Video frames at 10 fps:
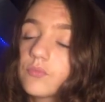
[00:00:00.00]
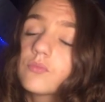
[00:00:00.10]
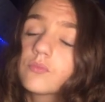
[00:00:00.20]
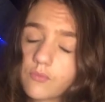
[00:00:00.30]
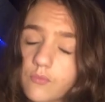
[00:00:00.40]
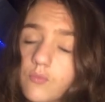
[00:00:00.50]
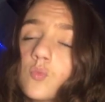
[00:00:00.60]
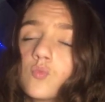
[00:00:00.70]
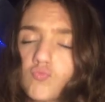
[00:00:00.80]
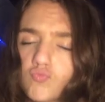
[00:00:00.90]
um,
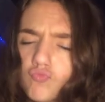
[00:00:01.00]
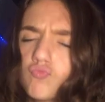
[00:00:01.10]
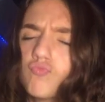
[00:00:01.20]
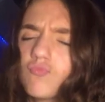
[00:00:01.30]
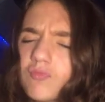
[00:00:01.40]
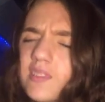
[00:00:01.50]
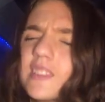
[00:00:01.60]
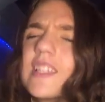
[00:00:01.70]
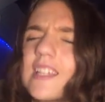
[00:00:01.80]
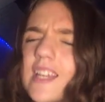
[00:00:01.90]
lots of Disney
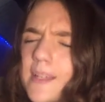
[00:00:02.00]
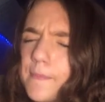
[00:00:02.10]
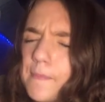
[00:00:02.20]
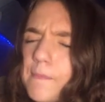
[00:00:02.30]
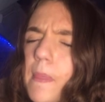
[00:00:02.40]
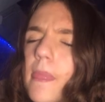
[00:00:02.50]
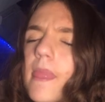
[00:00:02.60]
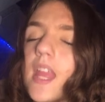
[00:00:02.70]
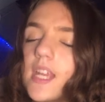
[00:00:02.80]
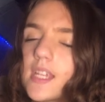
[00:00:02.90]
vlogs. We do
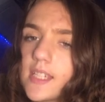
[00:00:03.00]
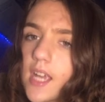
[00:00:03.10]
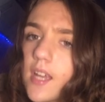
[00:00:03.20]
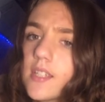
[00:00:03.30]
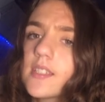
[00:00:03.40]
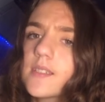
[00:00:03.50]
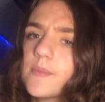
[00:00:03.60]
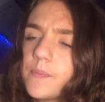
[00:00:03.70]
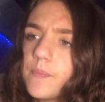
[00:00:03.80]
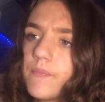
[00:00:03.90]
have an
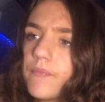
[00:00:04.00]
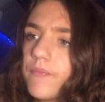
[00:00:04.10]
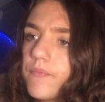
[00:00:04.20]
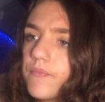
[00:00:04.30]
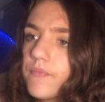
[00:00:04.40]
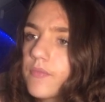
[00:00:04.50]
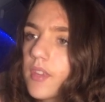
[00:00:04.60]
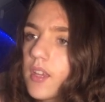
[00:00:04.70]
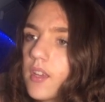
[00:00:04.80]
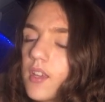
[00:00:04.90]
annual pass um,
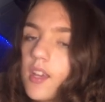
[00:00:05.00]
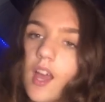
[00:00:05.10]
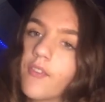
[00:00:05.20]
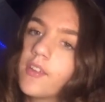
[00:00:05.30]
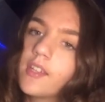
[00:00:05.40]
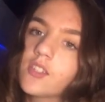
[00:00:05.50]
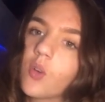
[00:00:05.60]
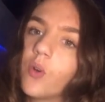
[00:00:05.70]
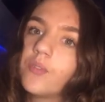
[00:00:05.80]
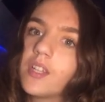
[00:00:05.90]
that's about... I feel like this
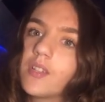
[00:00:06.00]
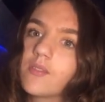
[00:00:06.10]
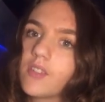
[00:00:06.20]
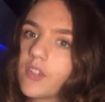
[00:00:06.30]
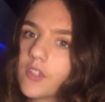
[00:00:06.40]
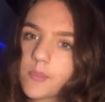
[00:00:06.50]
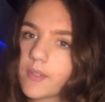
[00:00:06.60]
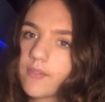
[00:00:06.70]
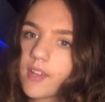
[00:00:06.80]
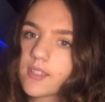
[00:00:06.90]
whole video is literally just me
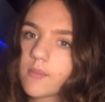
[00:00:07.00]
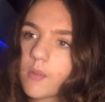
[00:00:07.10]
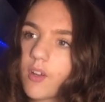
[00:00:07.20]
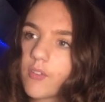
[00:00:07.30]
flexing about all of our